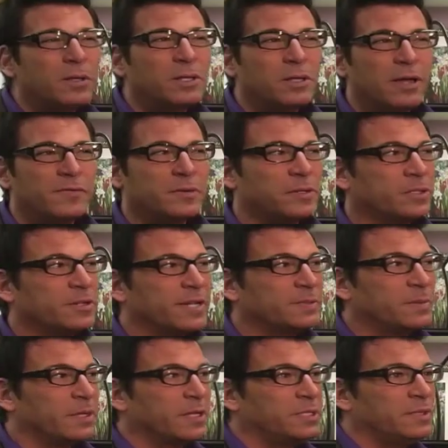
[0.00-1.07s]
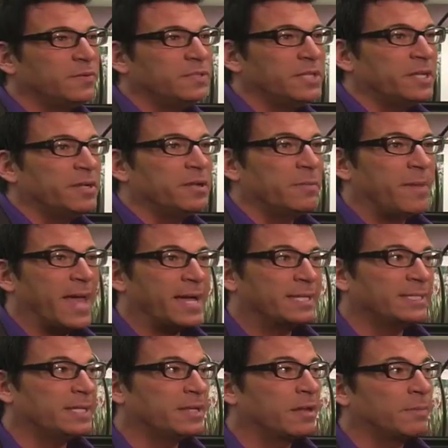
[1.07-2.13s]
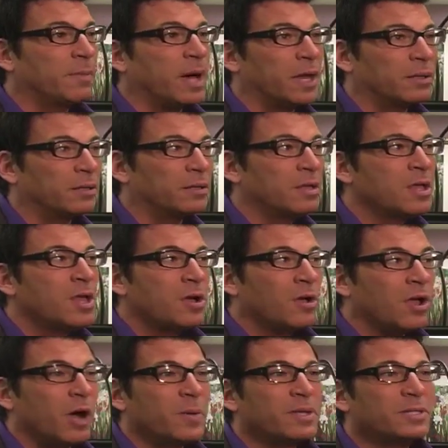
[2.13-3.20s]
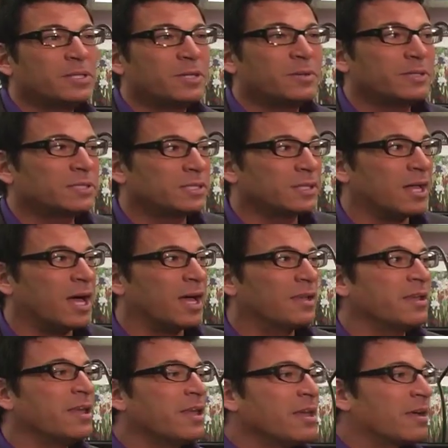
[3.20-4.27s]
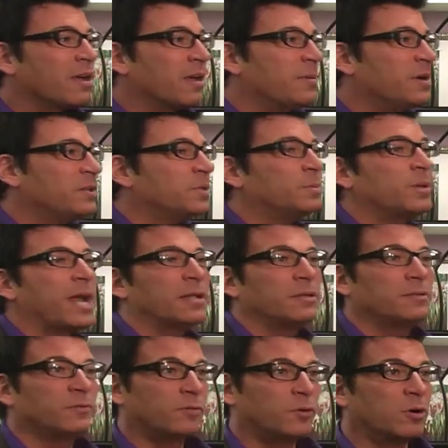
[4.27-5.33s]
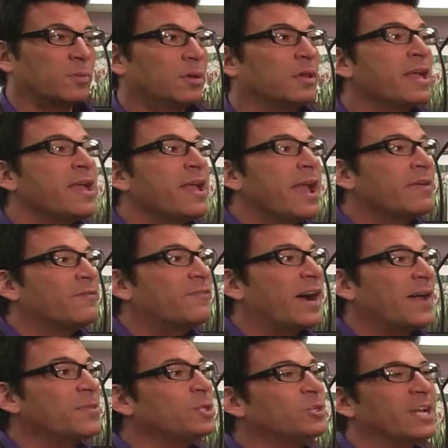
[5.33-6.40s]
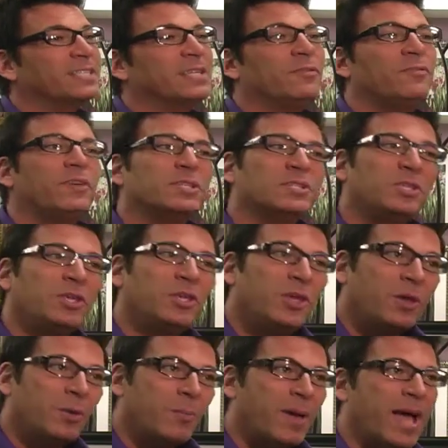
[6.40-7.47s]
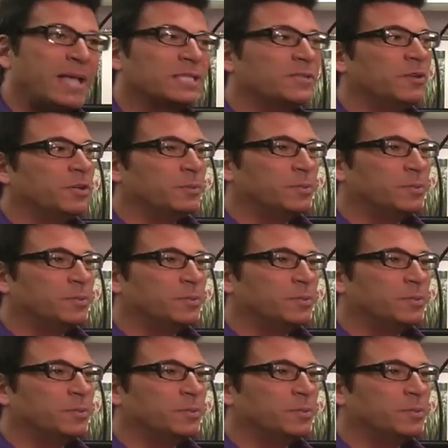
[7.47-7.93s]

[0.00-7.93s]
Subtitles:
in love with a dress because you've seen it in a magazine on a model. Go into a salon, come here to Bridal and Formal, and find the dress that fits you best for your